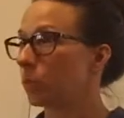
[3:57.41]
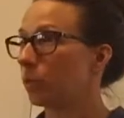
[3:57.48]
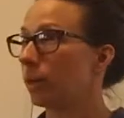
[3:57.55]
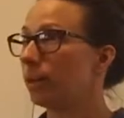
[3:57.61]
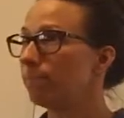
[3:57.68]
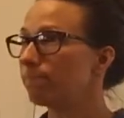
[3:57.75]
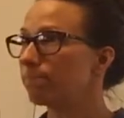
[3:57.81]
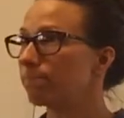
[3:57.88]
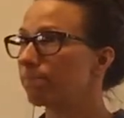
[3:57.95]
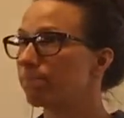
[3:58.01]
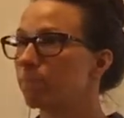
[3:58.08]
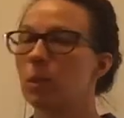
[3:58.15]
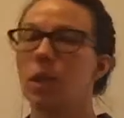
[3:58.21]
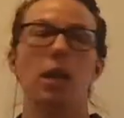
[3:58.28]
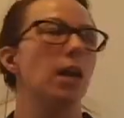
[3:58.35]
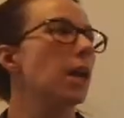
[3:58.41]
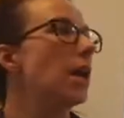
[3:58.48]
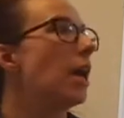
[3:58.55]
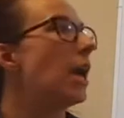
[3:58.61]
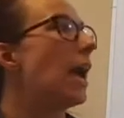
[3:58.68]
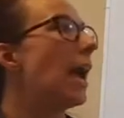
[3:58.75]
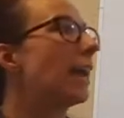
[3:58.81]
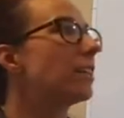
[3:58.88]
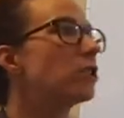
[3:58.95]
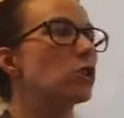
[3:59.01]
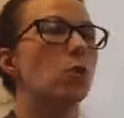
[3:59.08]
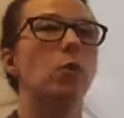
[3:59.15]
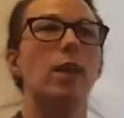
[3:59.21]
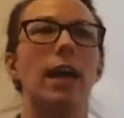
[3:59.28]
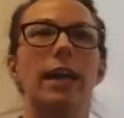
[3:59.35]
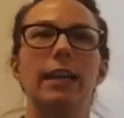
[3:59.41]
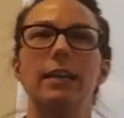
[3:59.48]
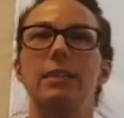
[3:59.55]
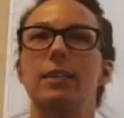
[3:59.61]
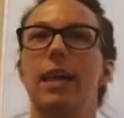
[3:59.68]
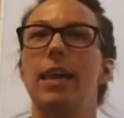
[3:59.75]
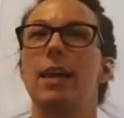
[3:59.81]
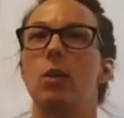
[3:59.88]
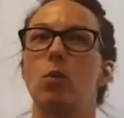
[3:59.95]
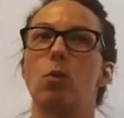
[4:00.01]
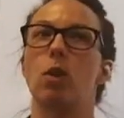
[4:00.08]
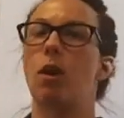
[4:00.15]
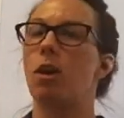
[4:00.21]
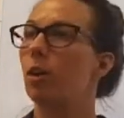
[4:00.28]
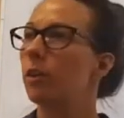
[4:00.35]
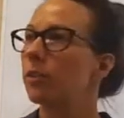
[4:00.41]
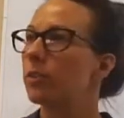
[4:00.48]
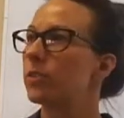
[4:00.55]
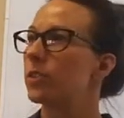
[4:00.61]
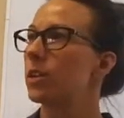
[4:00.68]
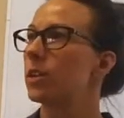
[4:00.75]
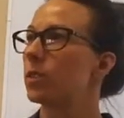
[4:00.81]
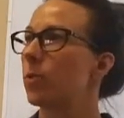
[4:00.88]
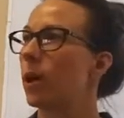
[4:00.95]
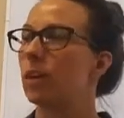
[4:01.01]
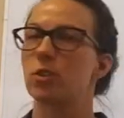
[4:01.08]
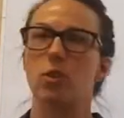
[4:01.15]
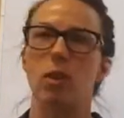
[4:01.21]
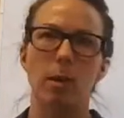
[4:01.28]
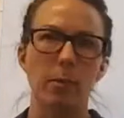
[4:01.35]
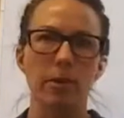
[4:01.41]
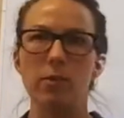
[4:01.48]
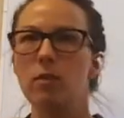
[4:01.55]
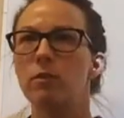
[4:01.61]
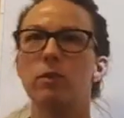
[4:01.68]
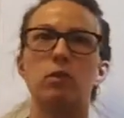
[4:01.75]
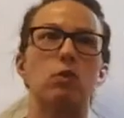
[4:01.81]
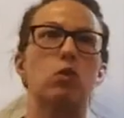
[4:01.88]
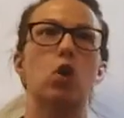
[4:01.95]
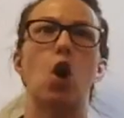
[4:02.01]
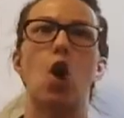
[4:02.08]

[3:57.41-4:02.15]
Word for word: right? And so that is a oh, constant as well. So how many of you have used